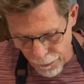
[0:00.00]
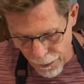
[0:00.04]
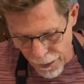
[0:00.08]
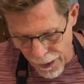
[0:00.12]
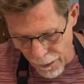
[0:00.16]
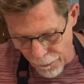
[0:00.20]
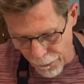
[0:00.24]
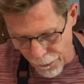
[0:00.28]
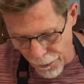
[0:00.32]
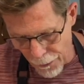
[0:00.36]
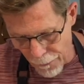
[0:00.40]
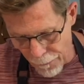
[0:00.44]

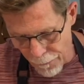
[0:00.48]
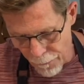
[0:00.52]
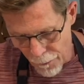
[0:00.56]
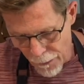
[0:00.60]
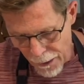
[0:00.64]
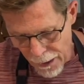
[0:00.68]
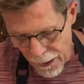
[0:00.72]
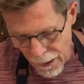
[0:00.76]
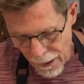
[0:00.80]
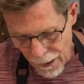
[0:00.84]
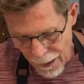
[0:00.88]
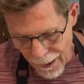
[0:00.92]
pepper,
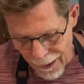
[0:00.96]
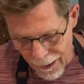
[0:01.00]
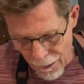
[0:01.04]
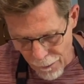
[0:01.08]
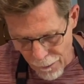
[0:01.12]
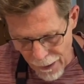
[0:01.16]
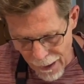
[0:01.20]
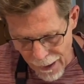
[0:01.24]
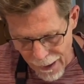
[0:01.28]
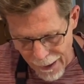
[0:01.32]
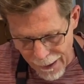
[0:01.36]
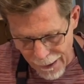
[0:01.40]

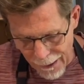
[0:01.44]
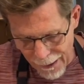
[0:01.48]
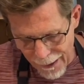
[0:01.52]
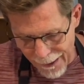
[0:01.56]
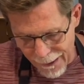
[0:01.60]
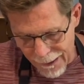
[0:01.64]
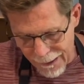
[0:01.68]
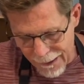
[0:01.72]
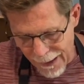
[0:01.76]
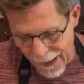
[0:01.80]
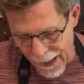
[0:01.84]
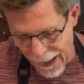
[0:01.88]
I
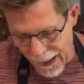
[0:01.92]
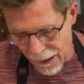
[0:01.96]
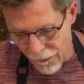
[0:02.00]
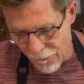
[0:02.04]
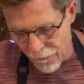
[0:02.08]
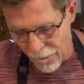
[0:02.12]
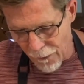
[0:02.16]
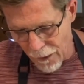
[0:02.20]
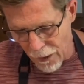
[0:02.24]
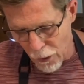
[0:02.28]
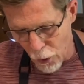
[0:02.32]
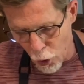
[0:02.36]
like to
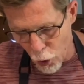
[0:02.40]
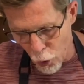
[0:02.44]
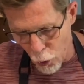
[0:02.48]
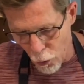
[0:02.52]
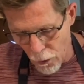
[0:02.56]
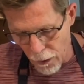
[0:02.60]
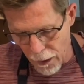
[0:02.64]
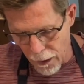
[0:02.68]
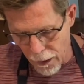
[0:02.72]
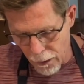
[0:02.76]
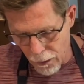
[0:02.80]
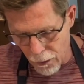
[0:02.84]
have
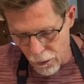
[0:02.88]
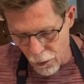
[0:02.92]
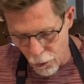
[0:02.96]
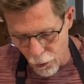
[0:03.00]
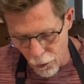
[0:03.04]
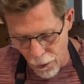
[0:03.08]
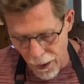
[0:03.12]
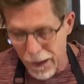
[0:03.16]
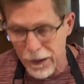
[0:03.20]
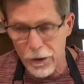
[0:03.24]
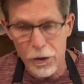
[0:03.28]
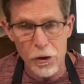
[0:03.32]

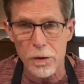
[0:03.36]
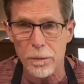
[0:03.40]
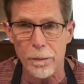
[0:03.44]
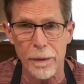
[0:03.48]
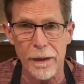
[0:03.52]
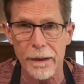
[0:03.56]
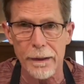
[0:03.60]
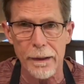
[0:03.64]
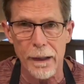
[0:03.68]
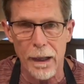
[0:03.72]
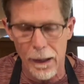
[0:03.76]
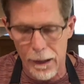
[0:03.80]
crushed,
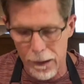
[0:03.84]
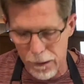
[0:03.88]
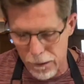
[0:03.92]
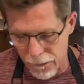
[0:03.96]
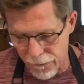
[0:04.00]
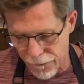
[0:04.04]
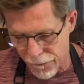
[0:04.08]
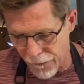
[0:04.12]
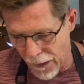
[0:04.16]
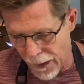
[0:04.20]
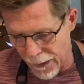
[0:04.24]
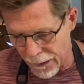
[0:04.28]
but
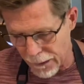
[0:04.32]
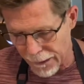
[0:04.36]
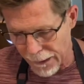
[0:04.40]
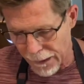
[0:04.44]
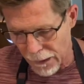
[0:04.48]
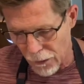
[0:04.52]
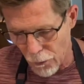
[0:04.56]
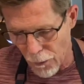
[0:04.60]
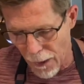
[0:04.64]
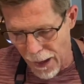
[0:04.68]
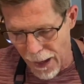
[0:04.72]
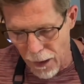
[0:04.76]
not finely
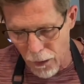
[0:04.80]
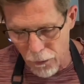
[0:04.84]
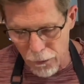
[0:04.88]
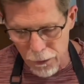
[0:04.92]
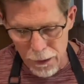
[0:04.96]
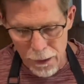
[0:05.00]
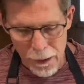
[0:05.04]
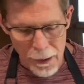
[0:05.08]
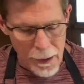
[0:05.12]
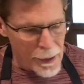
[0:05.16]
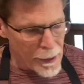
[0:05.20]
ground.